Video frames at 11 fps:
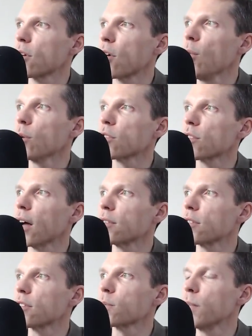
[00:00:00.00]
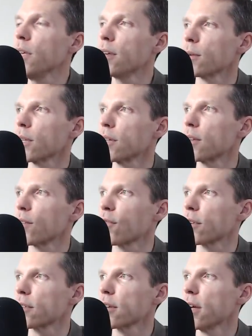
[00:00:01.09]
almost unspeakably
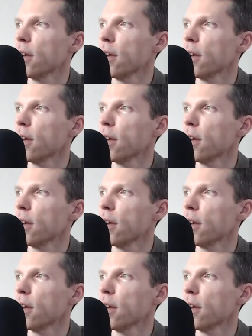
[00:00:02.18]
different